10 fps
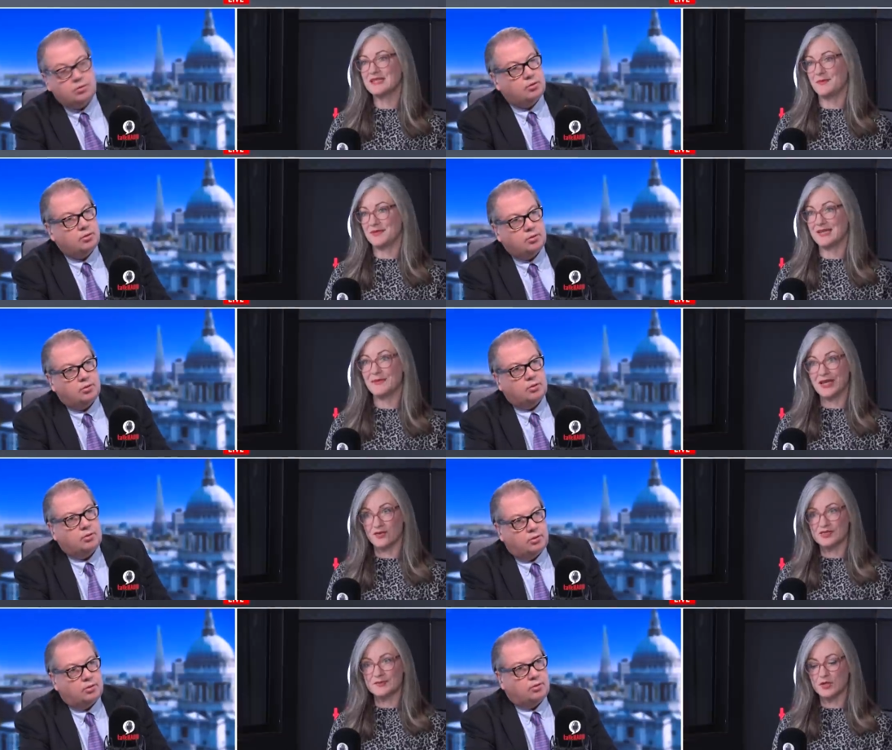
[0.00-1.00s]
Speaker 1: of the epidemic,
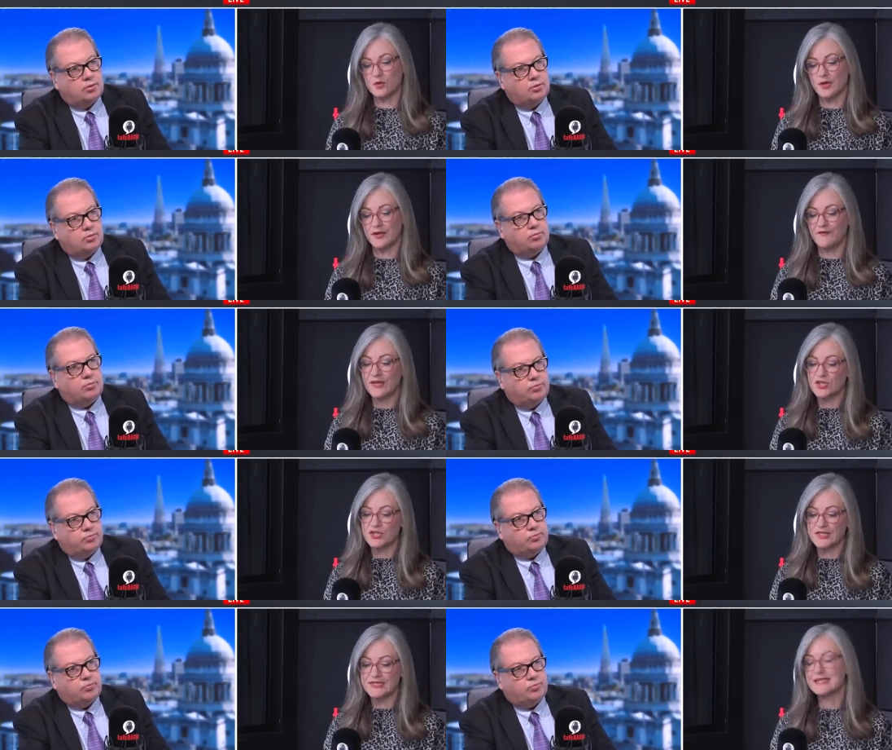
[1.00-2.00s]
hospital-acquired mm.
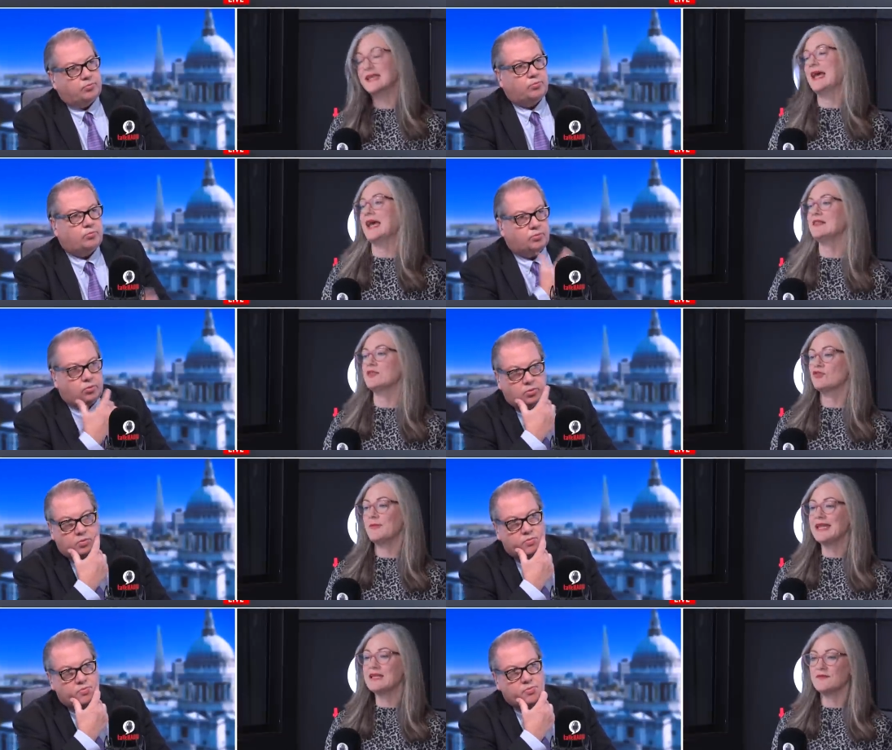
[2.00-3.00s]
infections. And then the
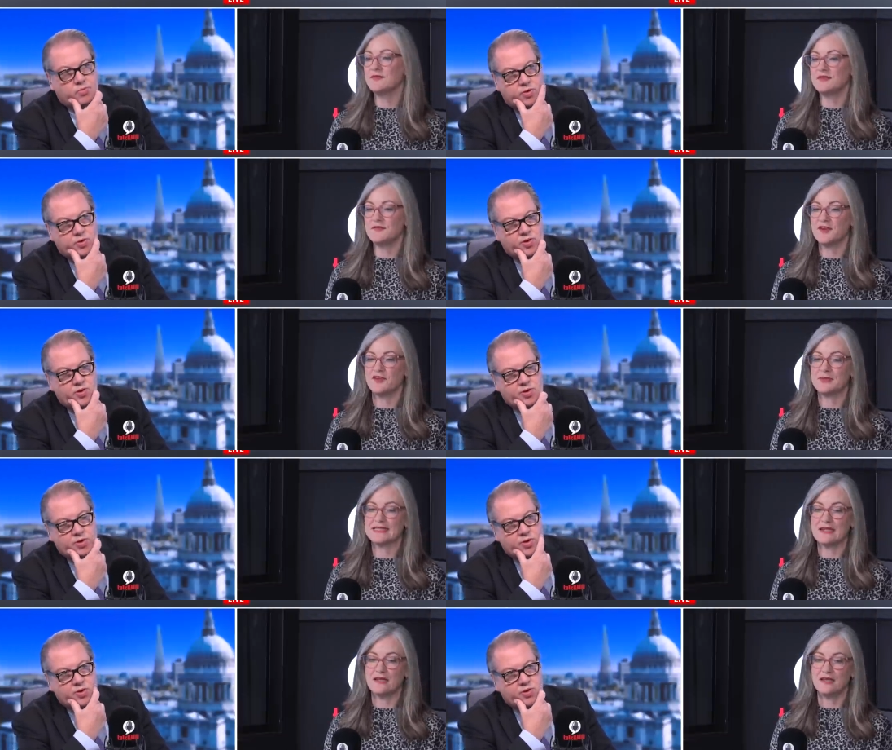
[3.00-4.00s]
remaining
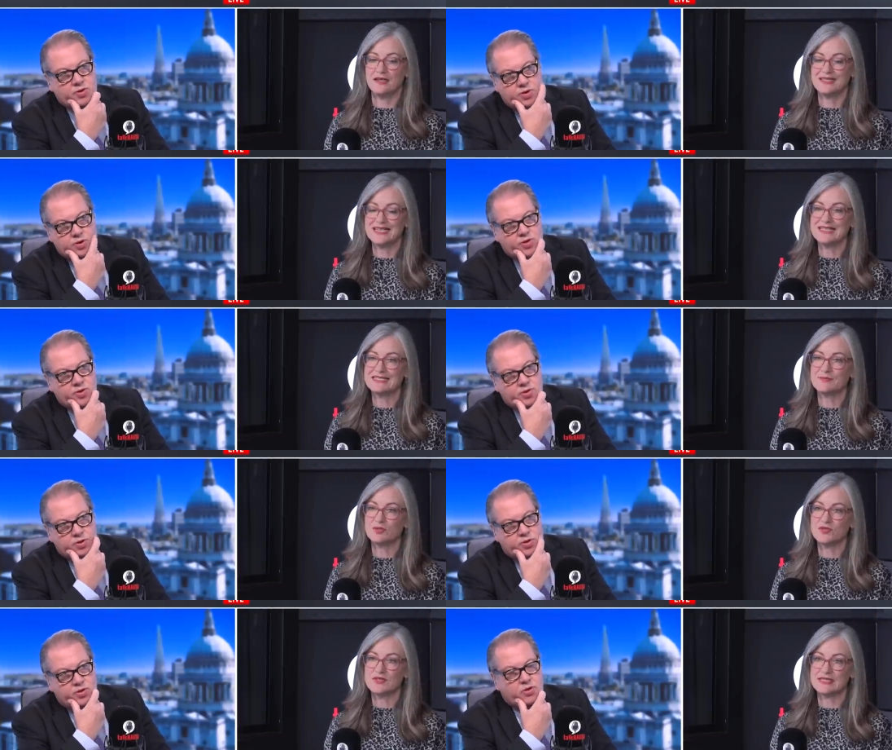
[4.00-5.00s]
55% had tested
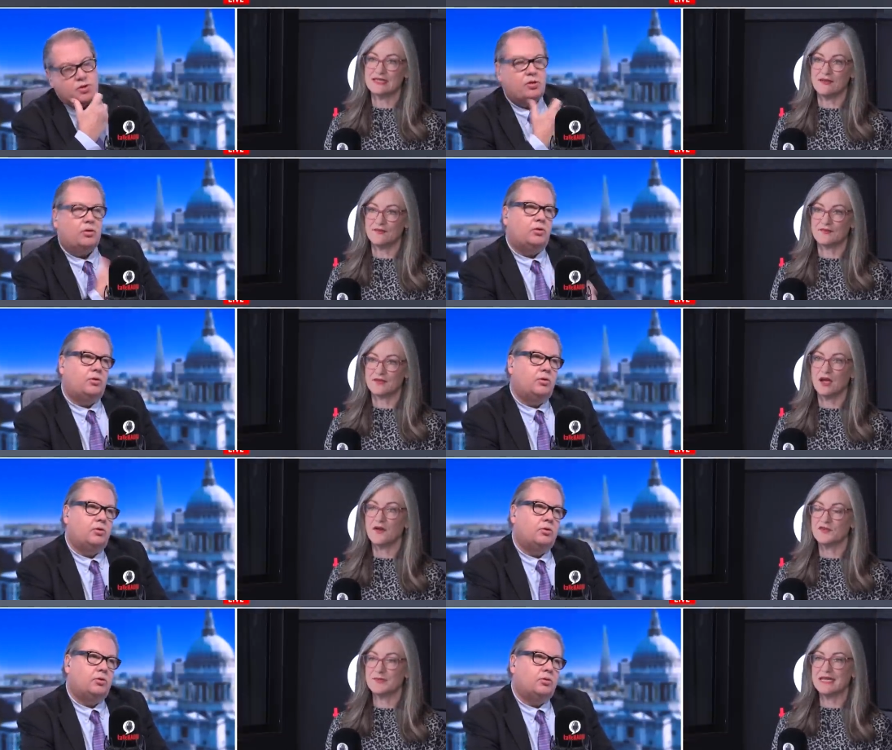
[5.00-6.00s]
positive
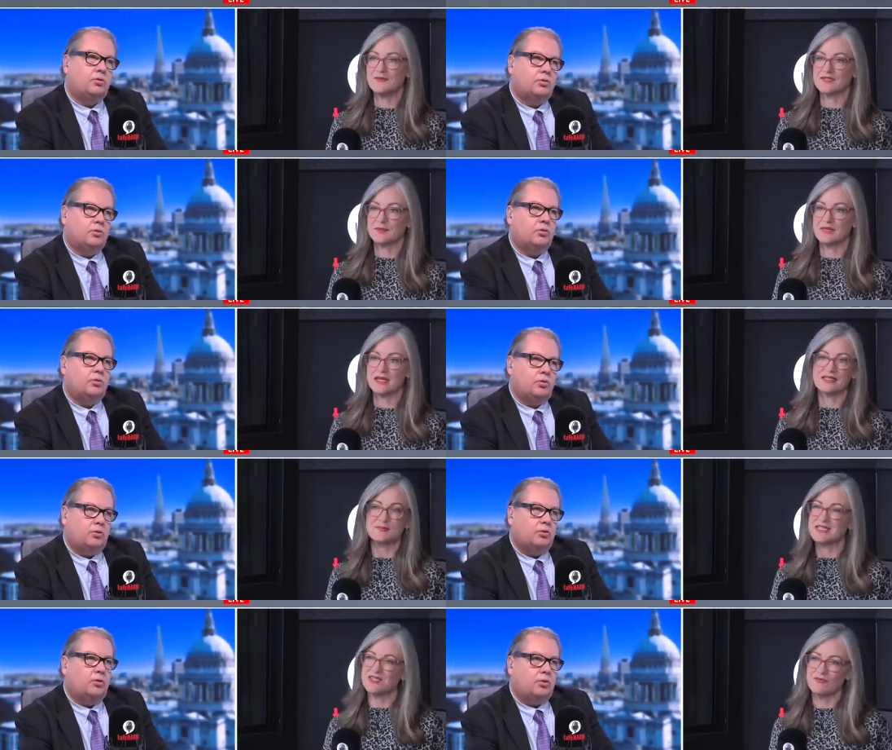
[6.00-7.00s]
after being in for something else
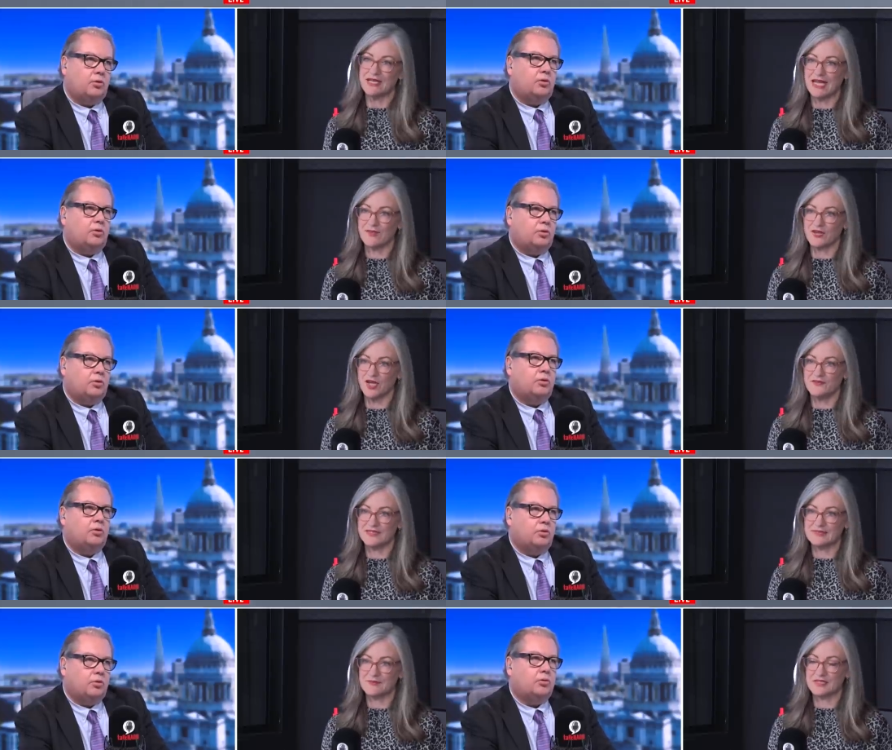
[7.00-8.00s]
but didn't really have
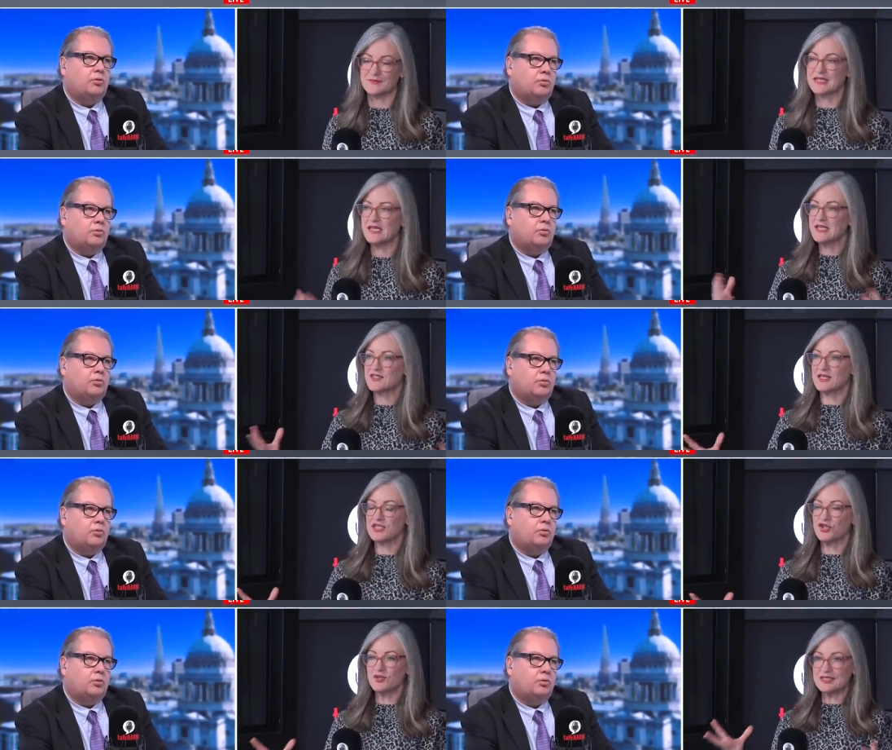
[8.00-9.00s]
COVID symptoms. So
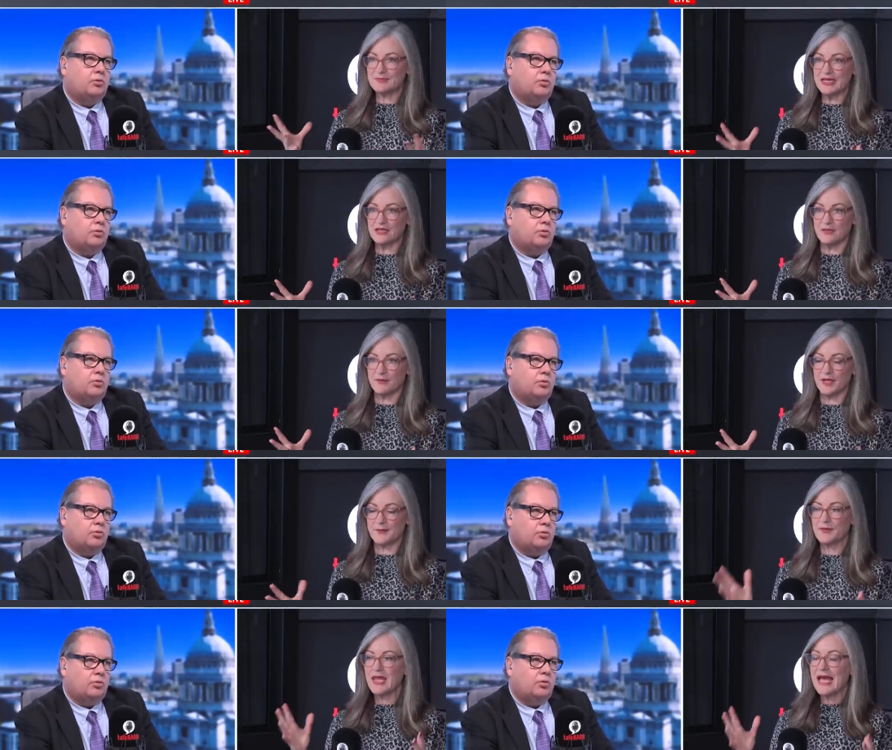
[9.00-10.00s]
they took this big
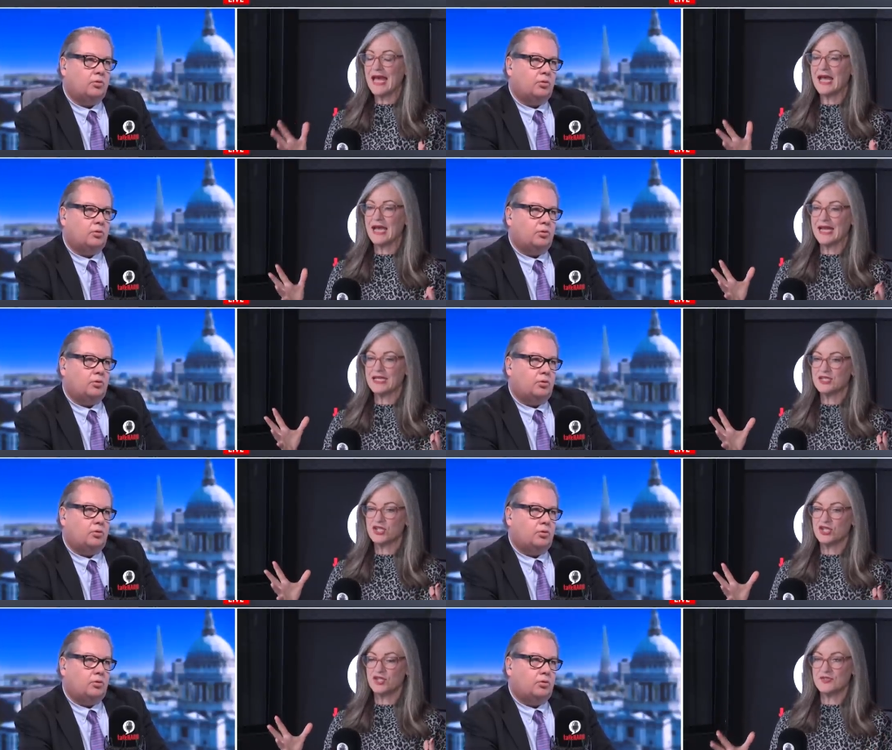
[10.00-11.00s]
number and
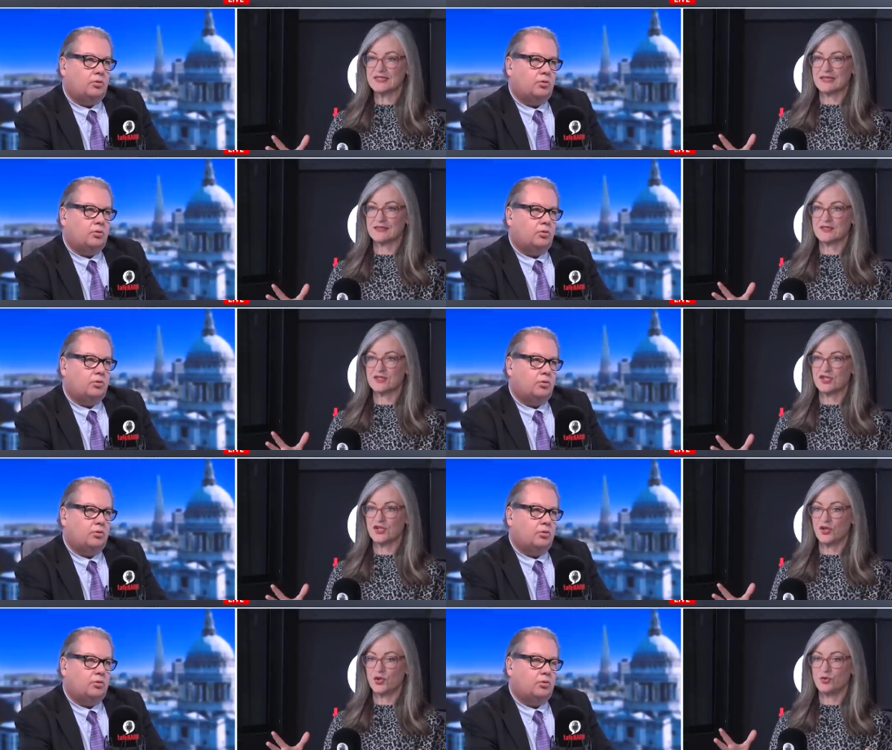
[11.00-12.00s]
use that
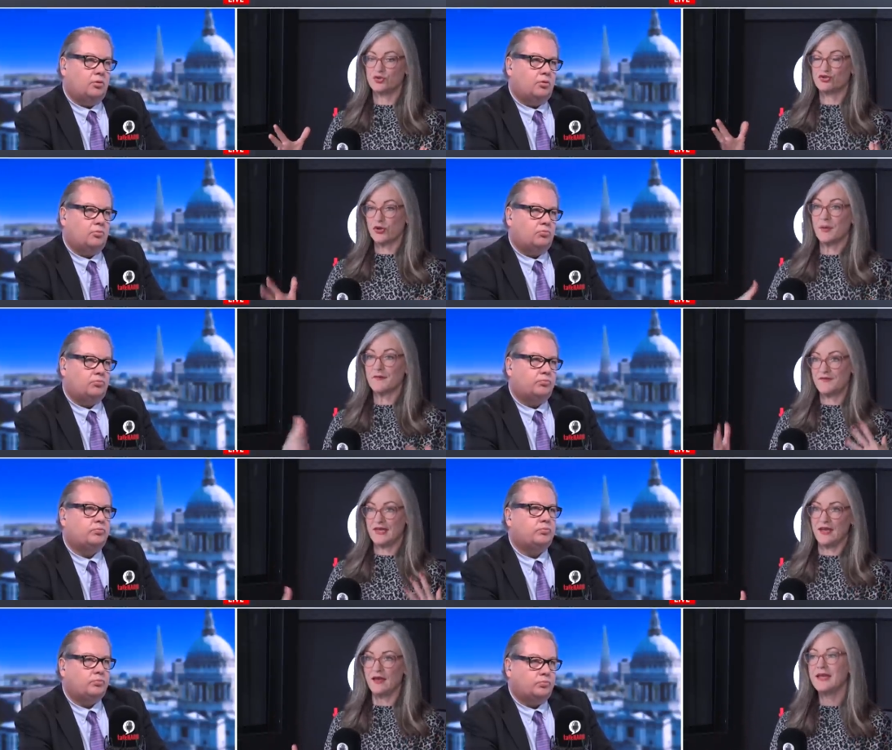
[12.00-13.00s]
to drum up
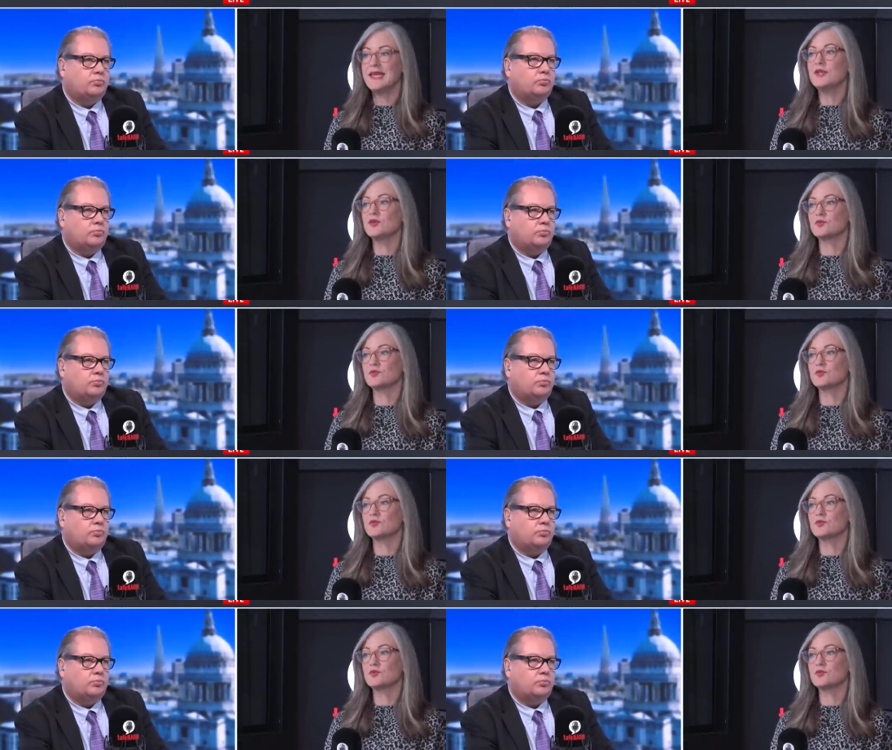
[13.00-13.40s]
fear in